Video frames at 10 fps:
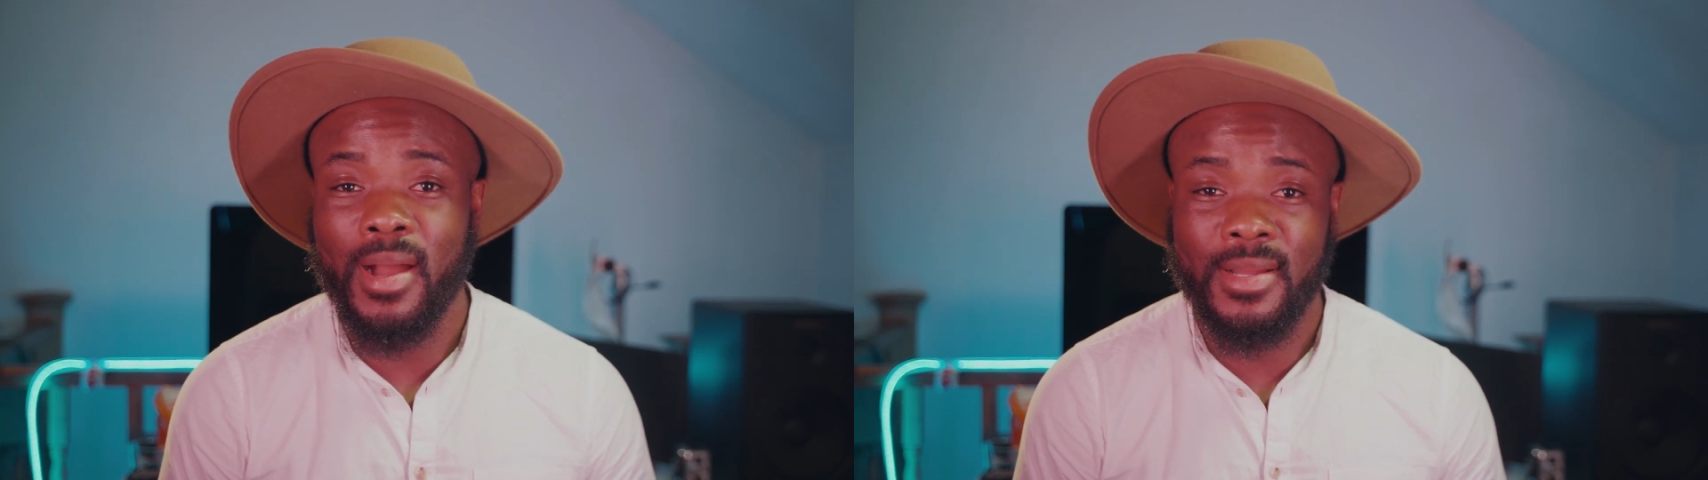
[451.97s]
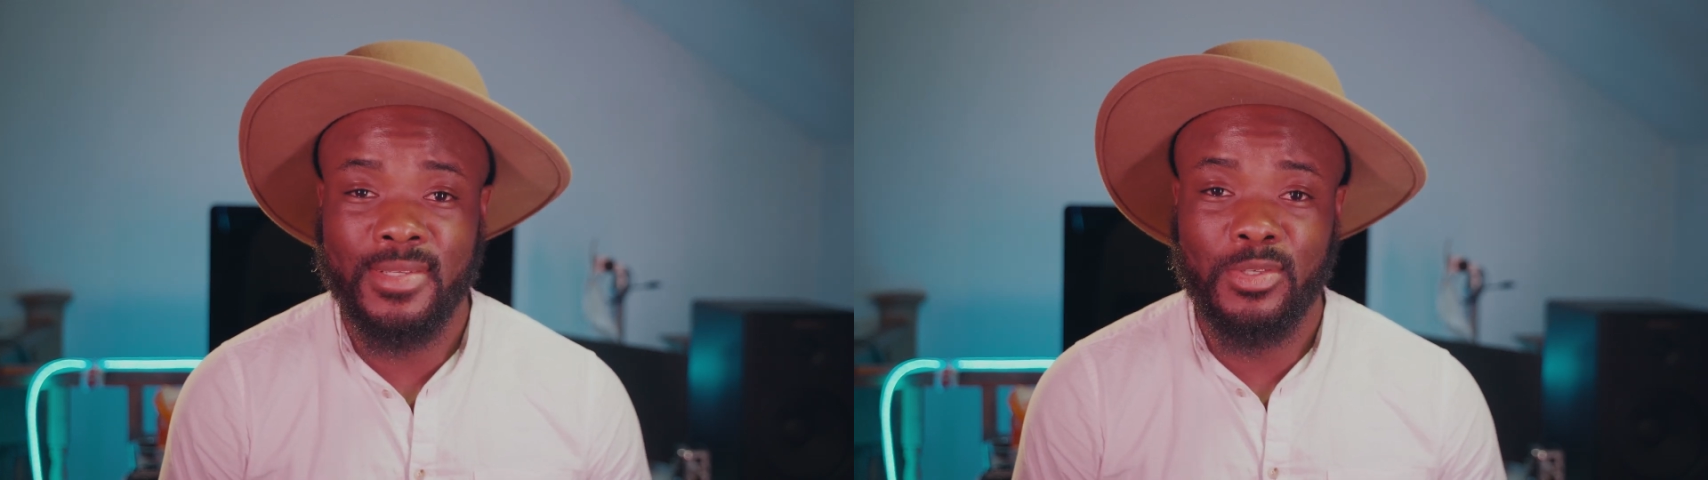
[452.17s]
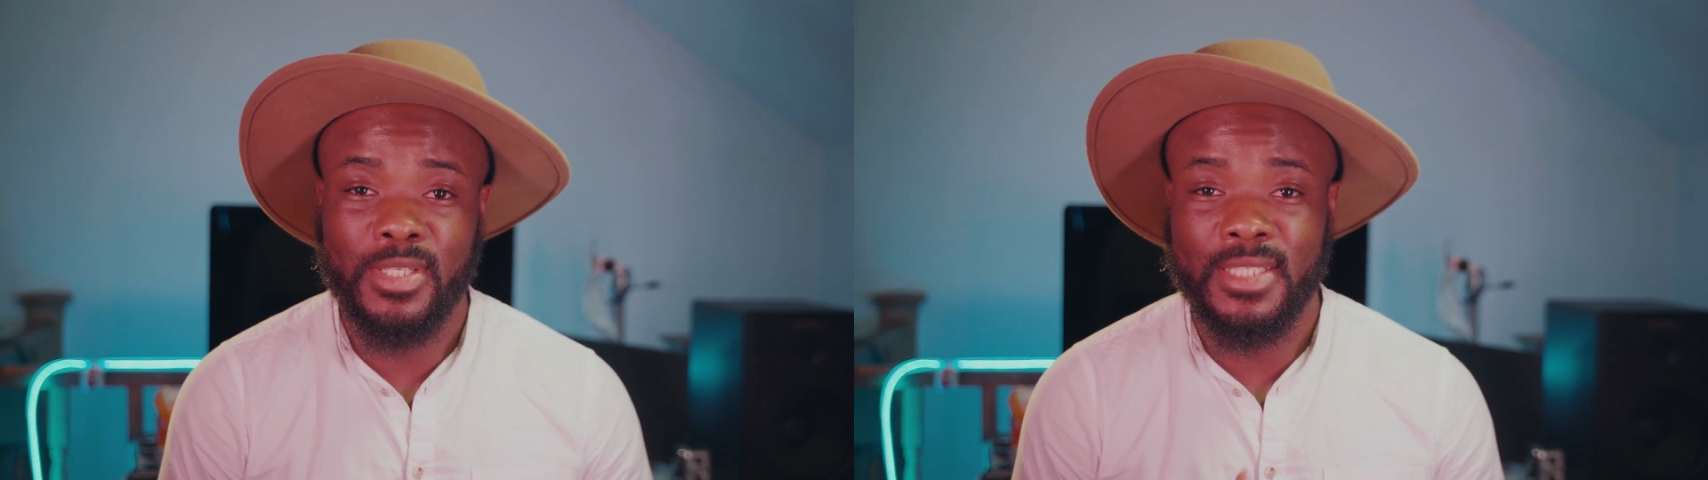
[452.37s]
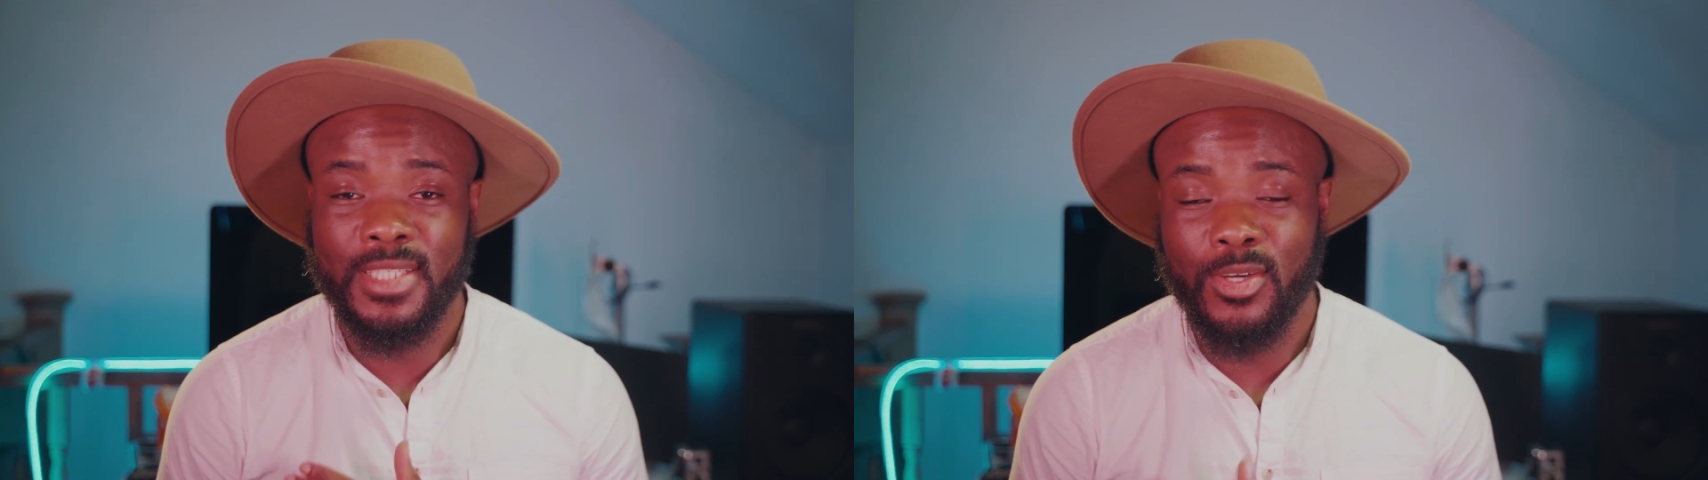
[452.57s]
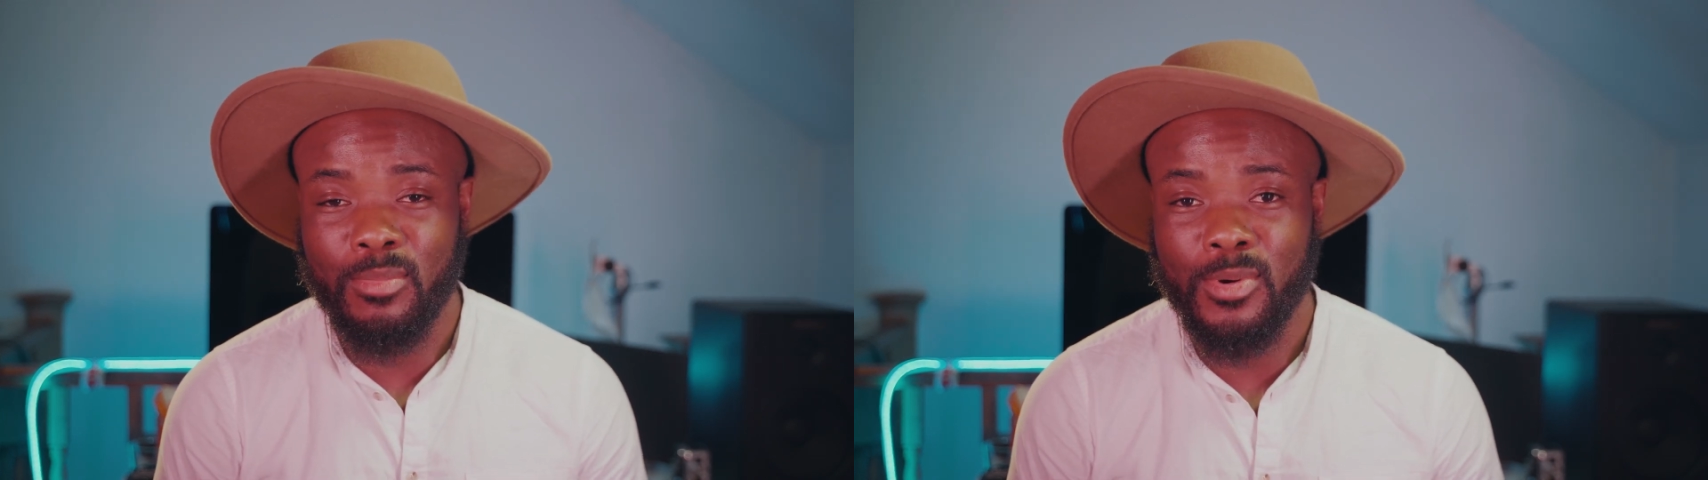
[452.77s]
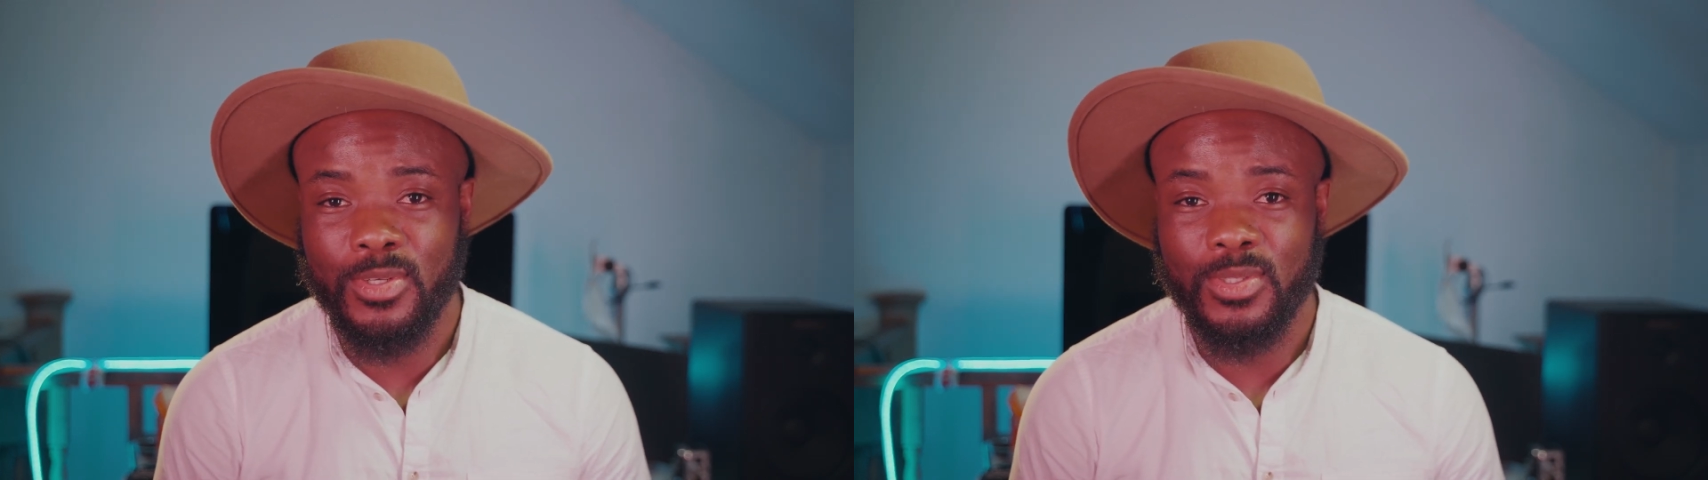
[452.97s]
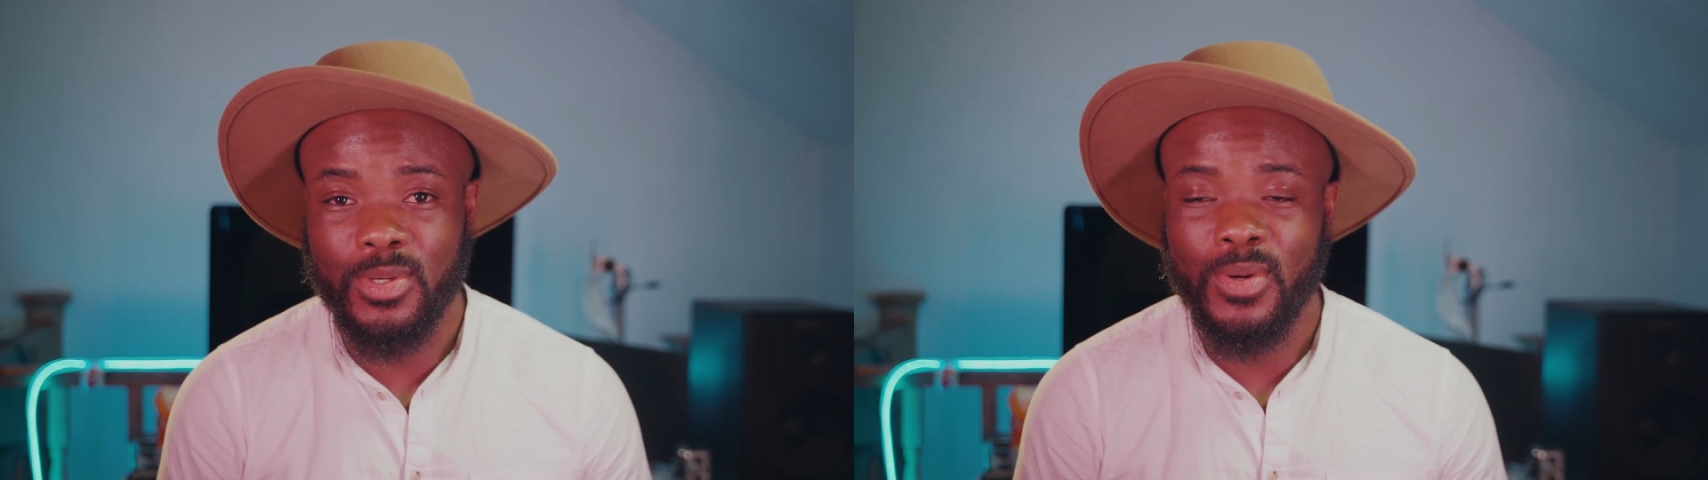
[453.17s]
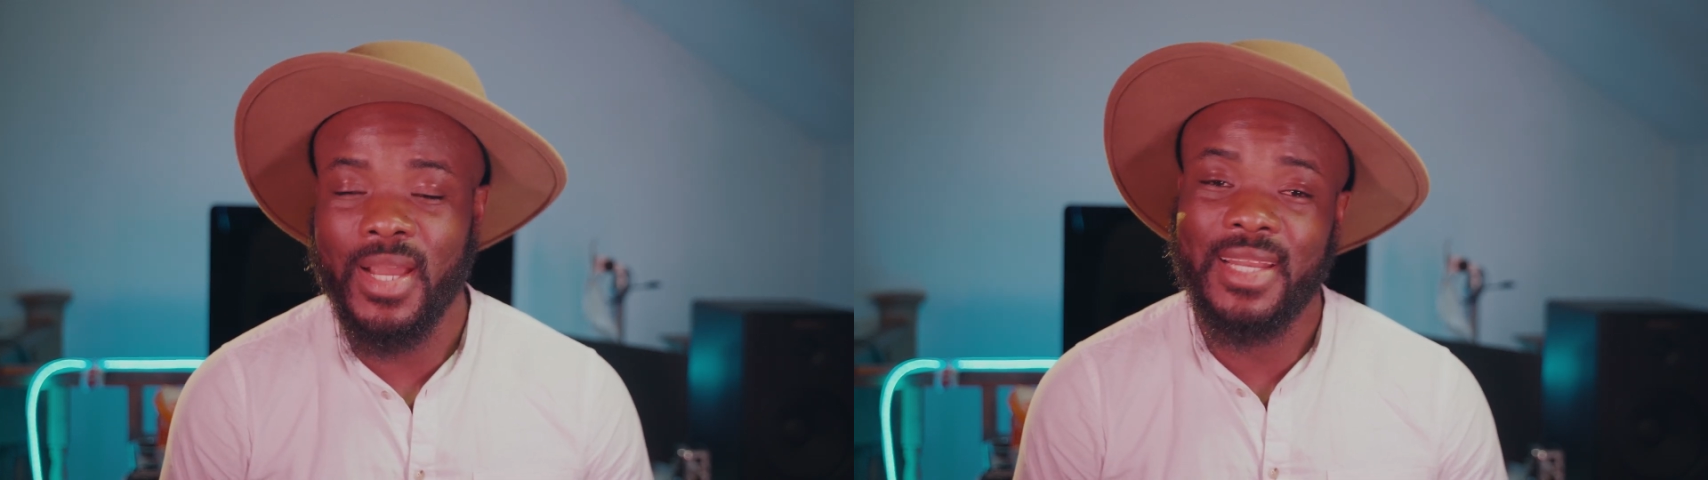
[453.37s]
canceling the
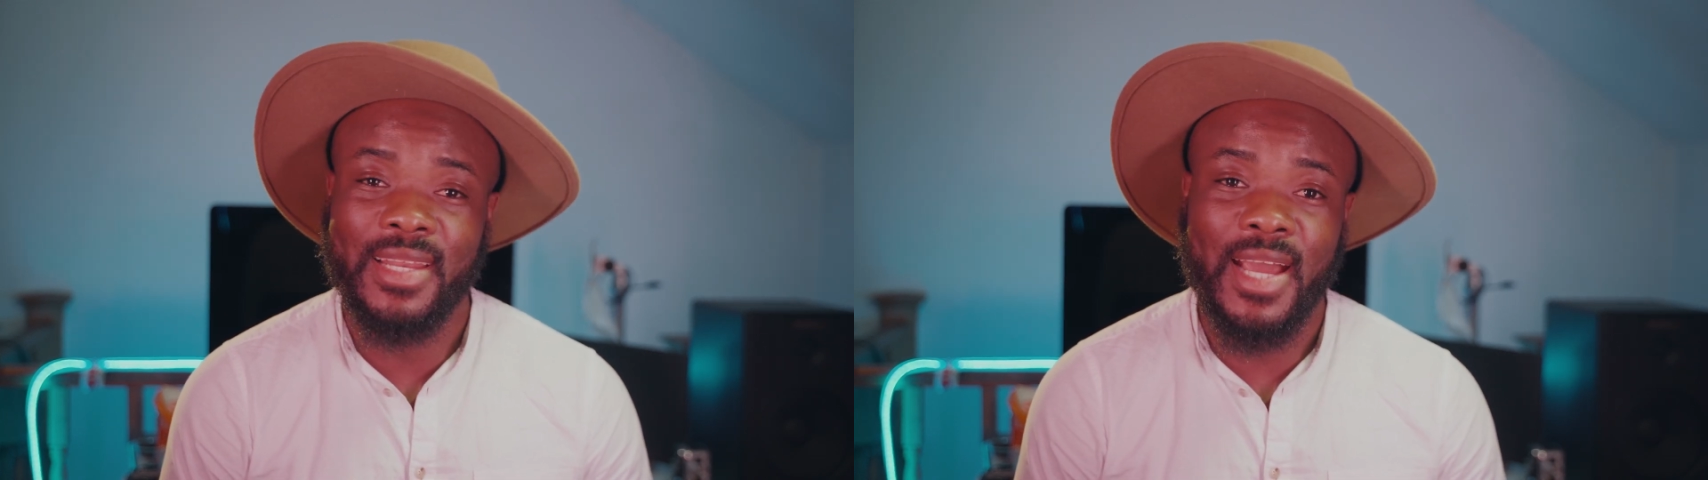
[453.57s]
Komodo. And